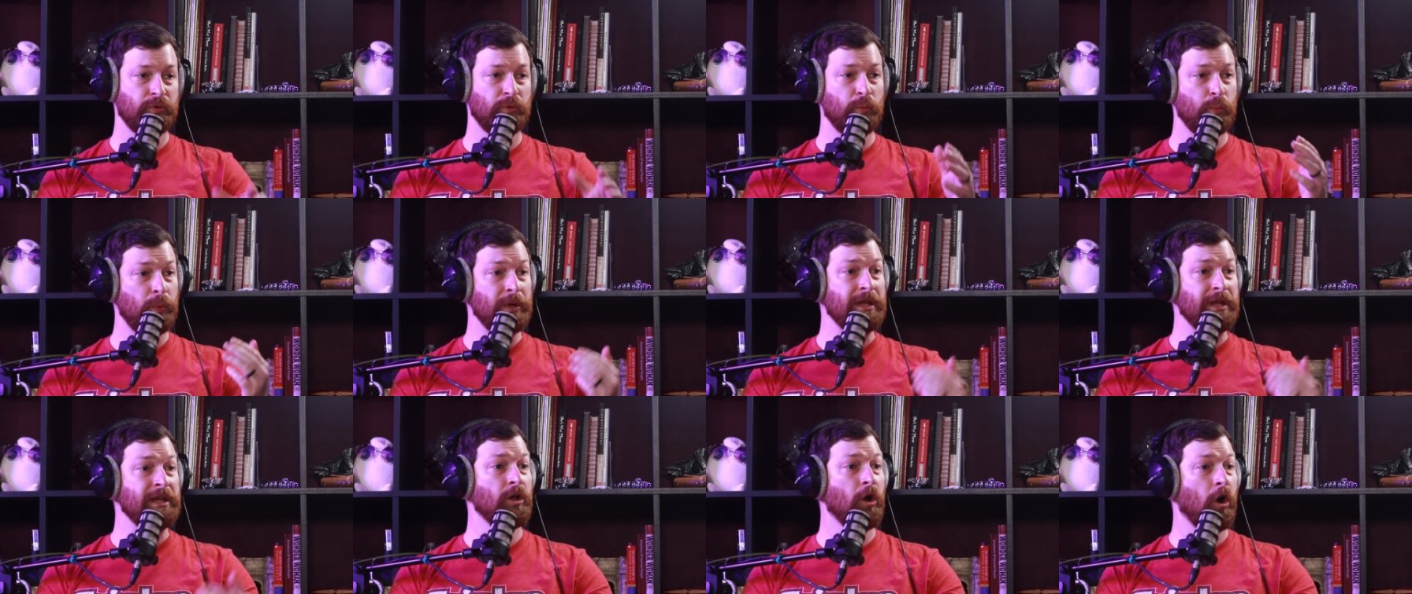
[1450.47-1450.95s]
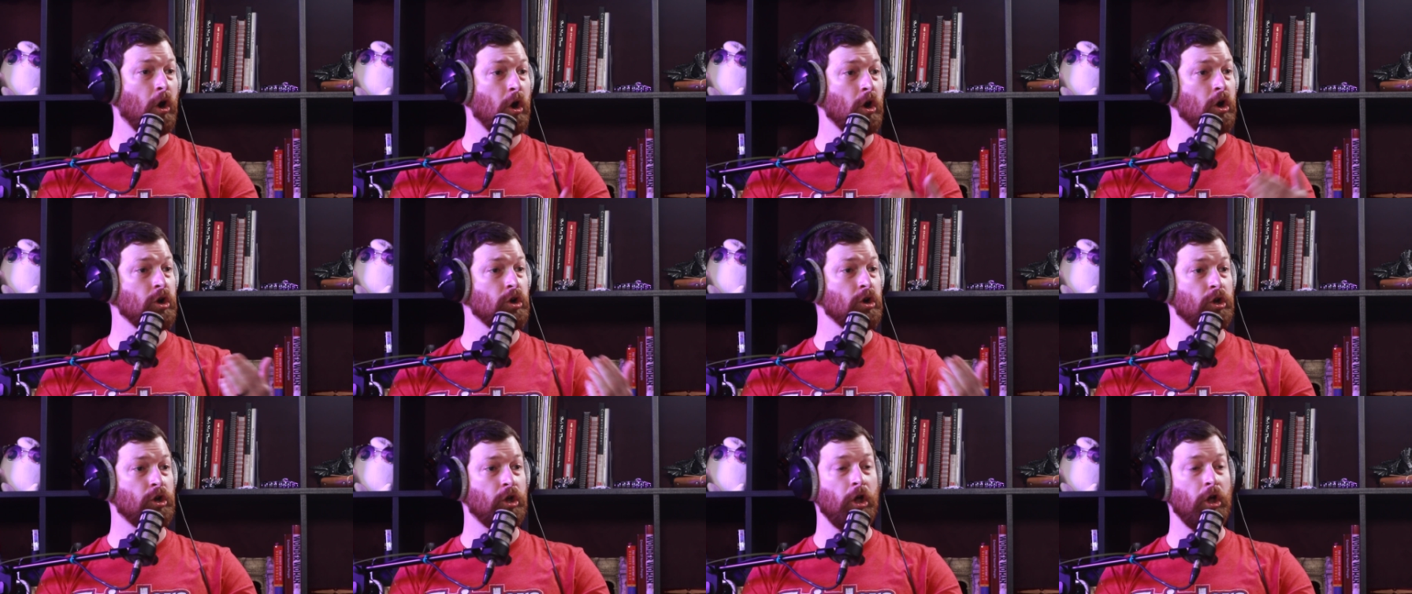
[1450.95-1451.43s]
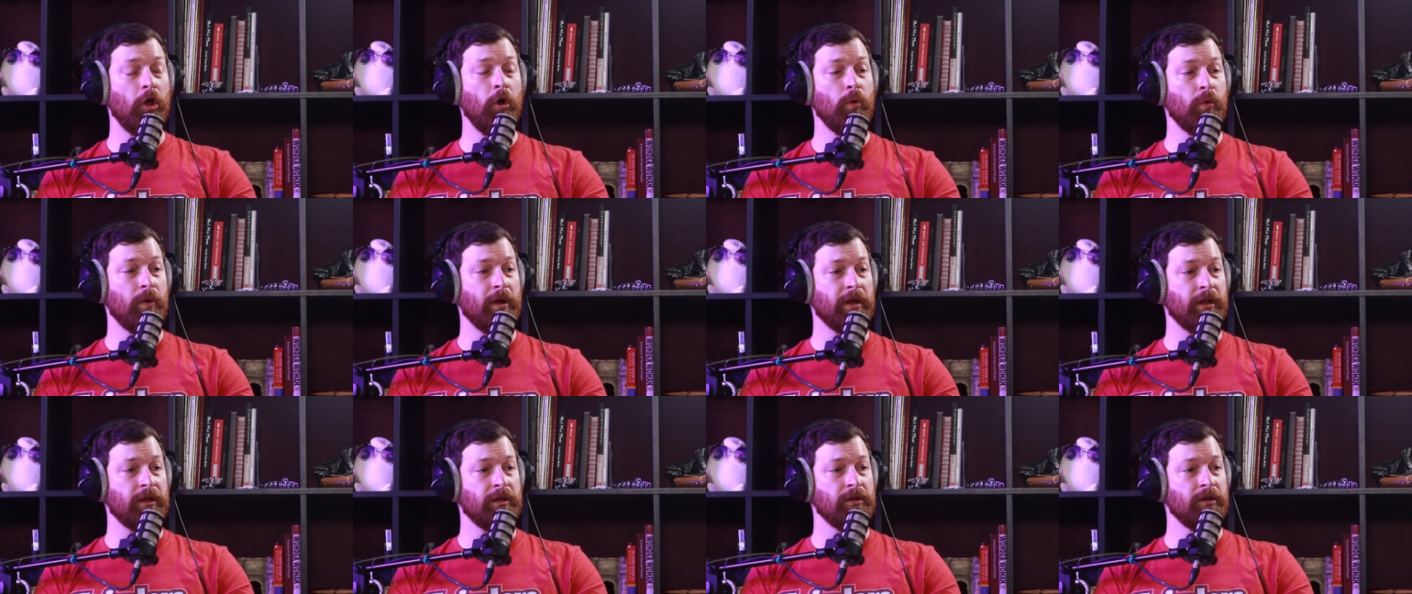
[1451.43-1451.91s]
We are
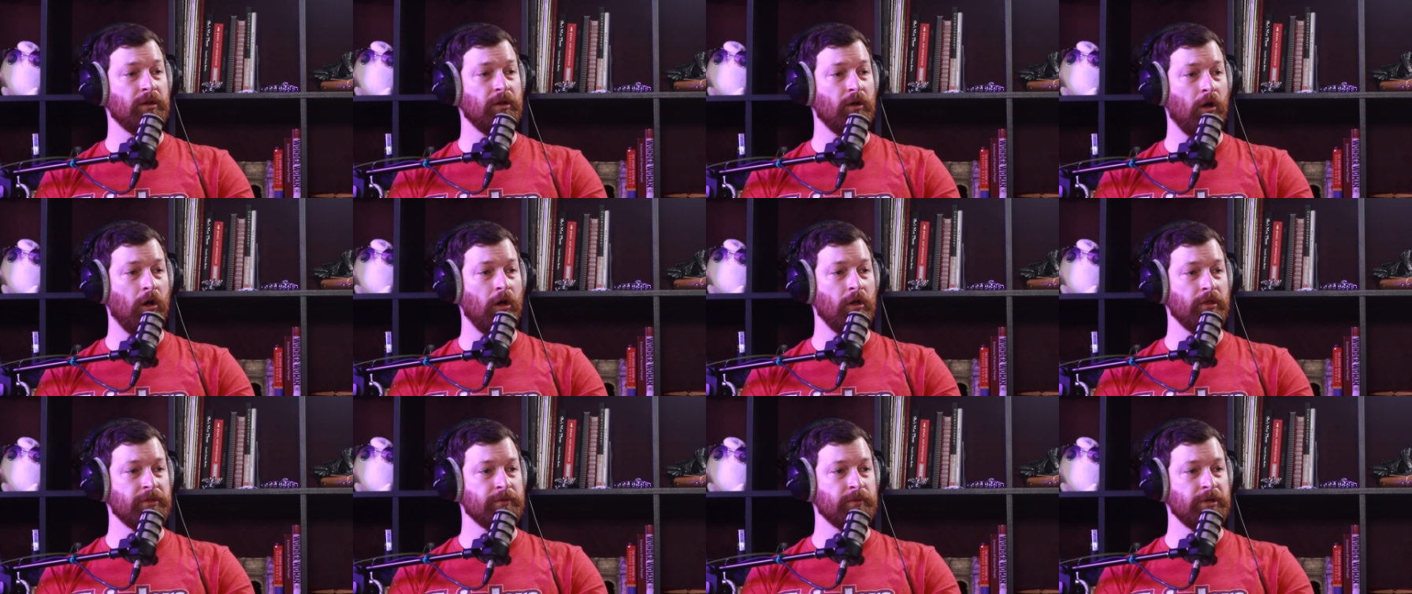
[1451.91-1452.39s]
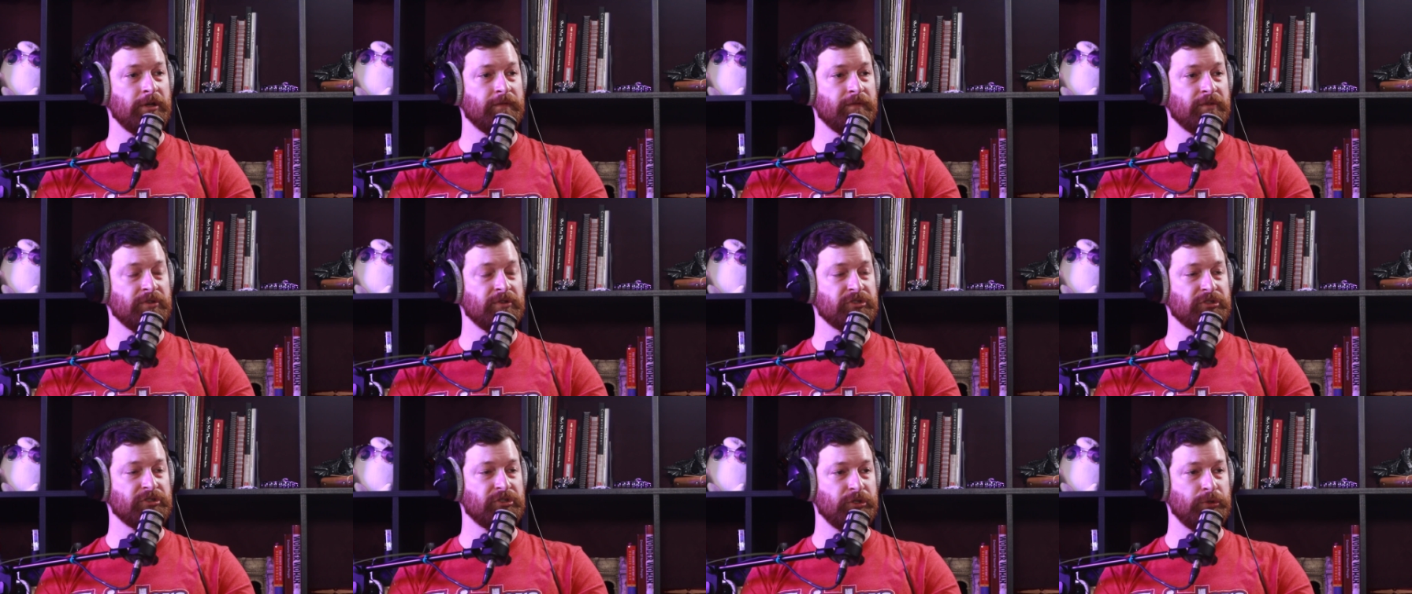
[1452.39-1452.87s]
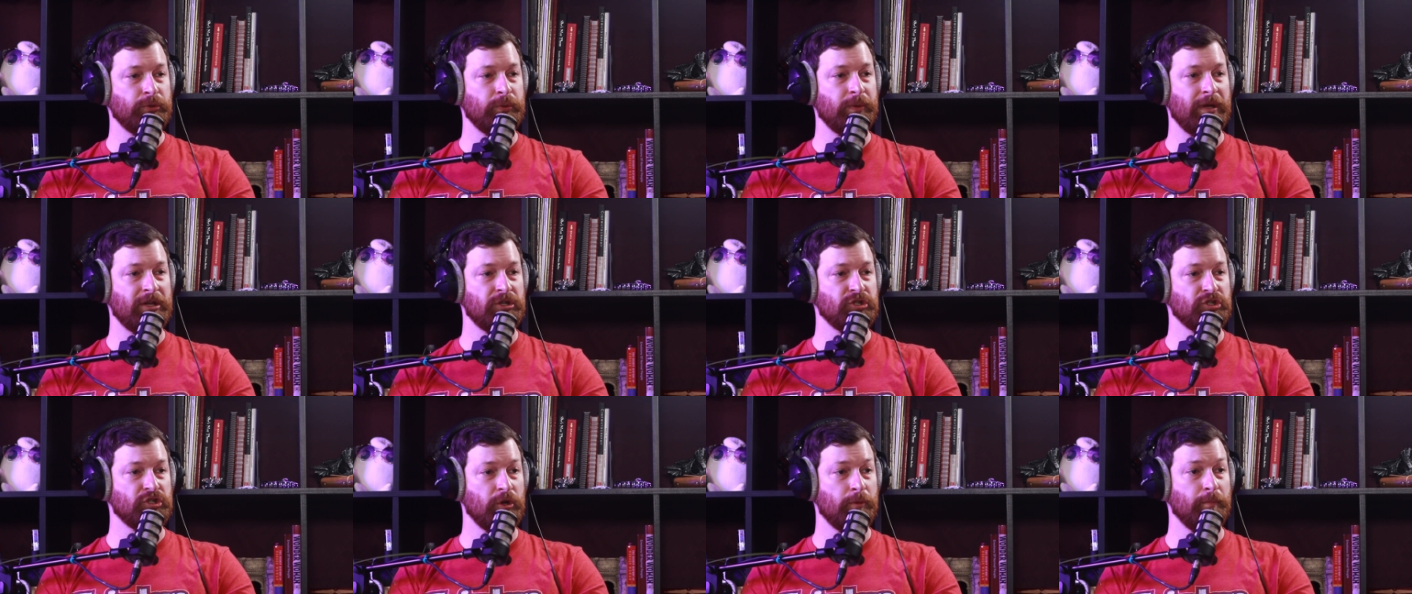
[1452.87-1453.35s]
going, all three of us, to a
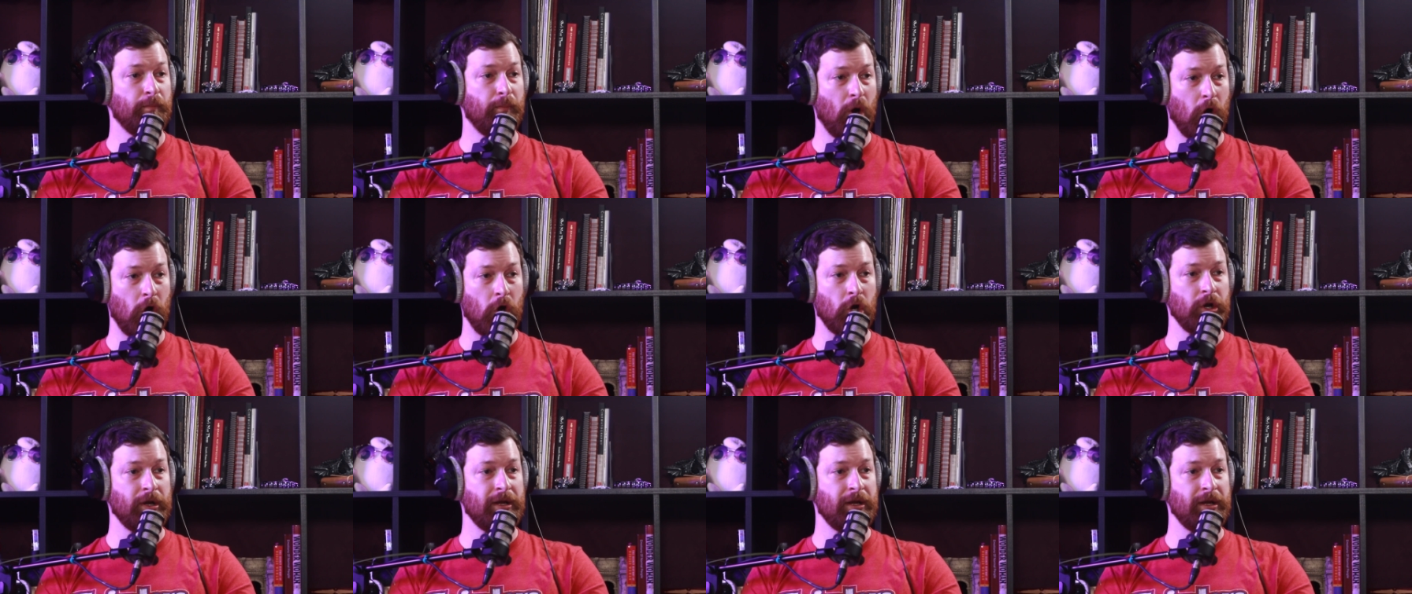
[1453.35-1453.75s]
Shibari